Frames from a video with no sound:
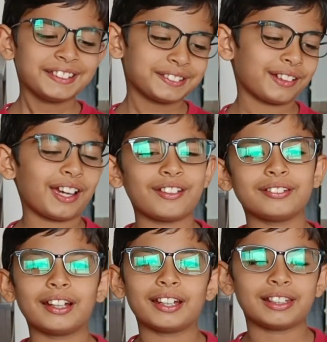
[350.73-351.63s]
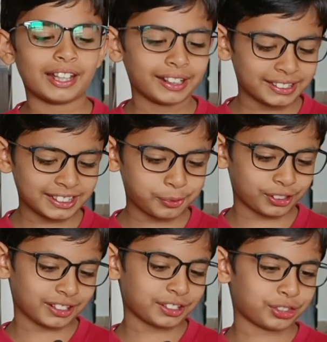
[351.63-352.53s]
So I like this
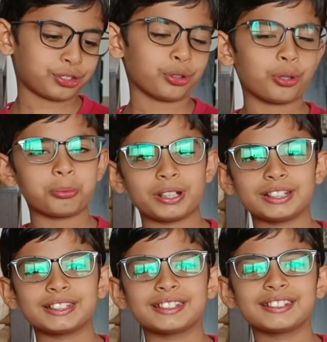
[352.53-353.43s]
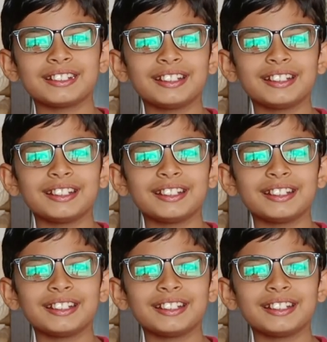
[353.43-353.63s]
project so much,